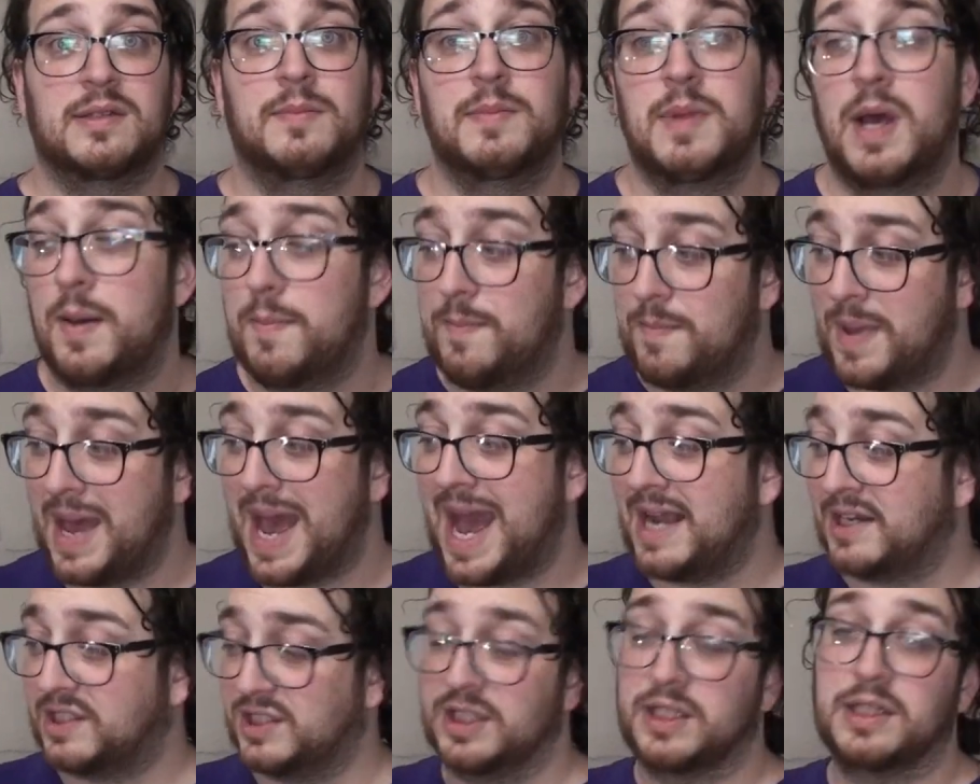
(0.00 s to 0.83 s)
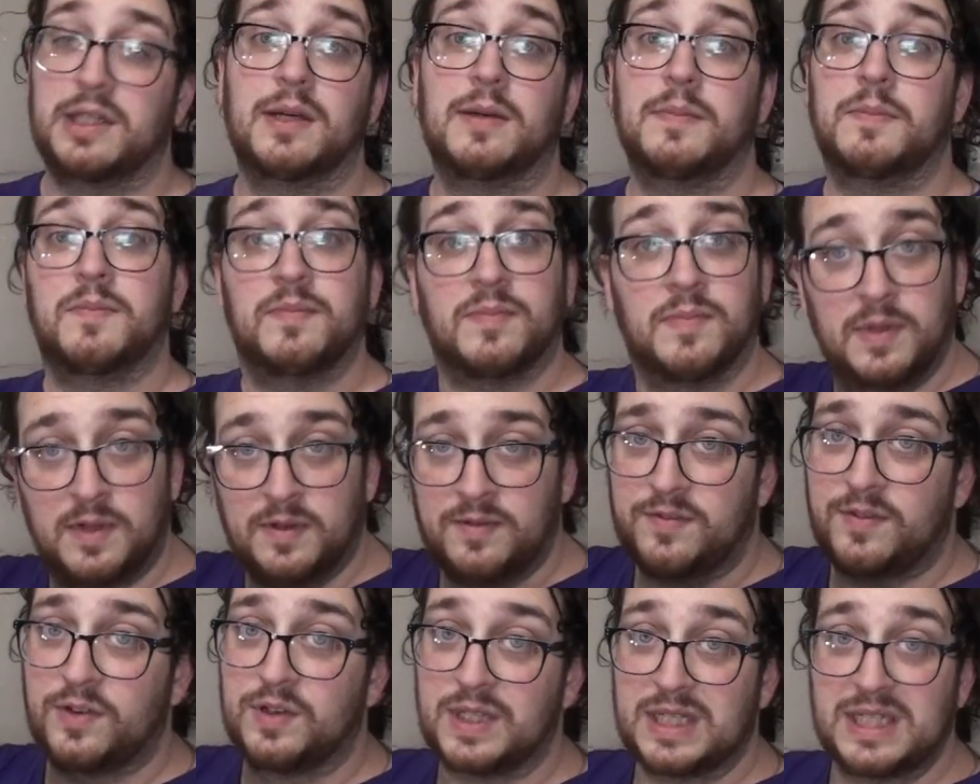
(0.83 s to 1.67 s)
I'm not bashing them
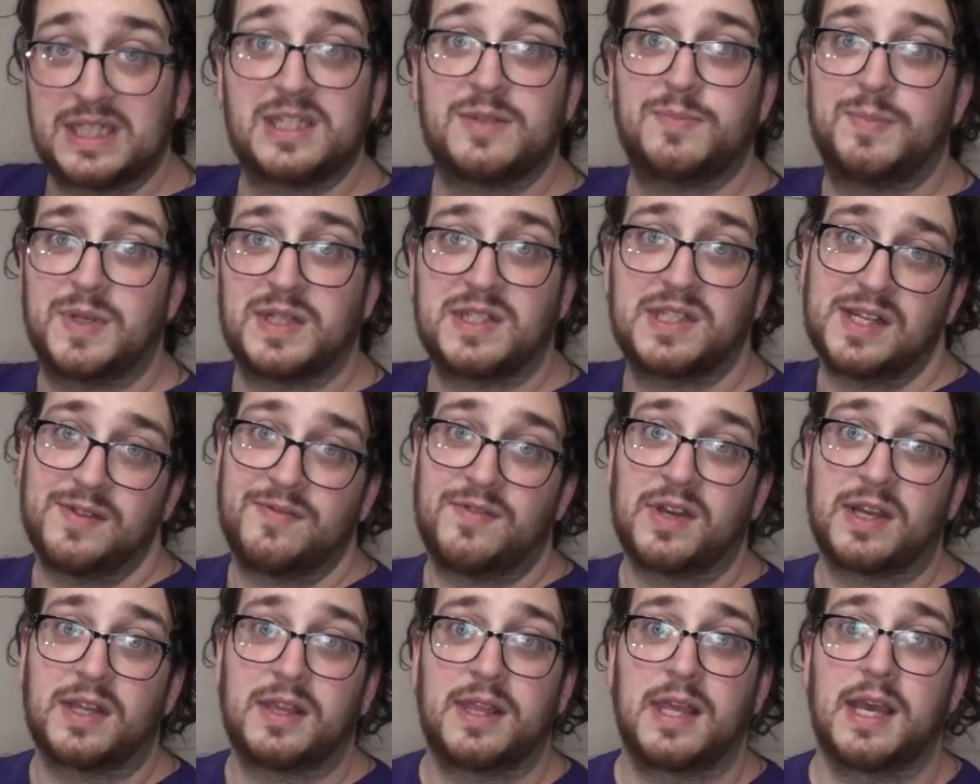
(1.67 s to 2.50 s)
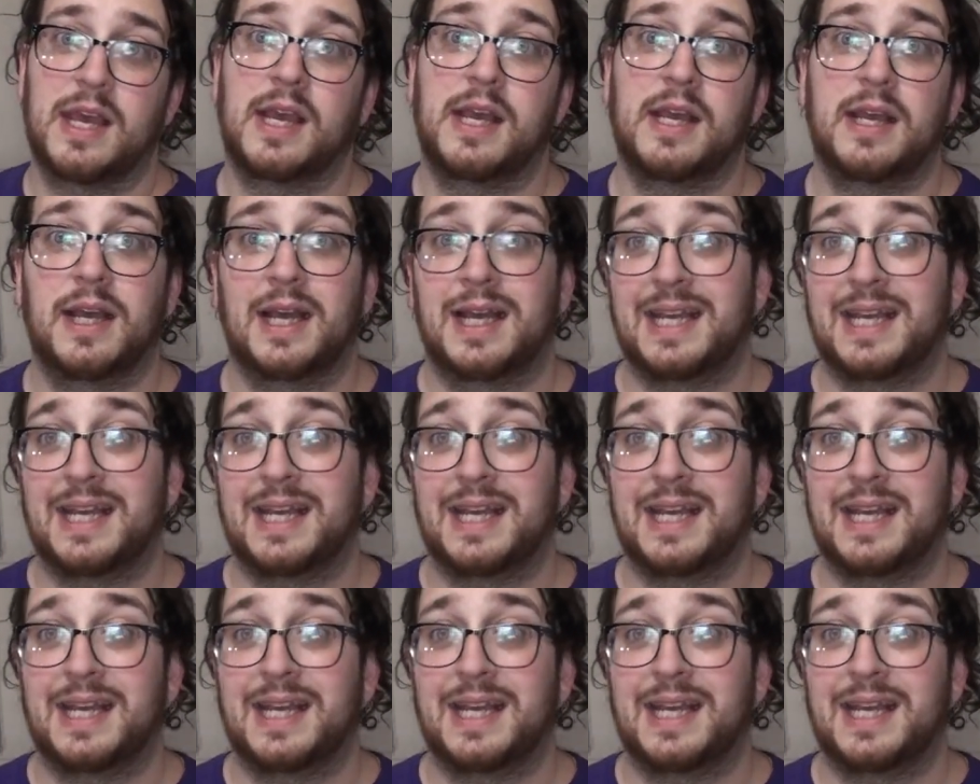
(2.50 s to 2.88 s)
for this specific thing.